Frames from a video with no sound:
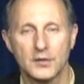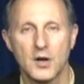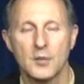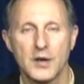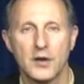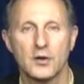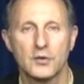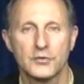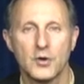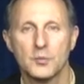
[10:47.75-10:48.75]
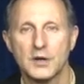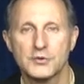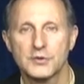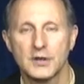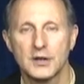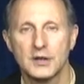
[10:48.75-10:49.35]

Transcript: the gallbladder are so much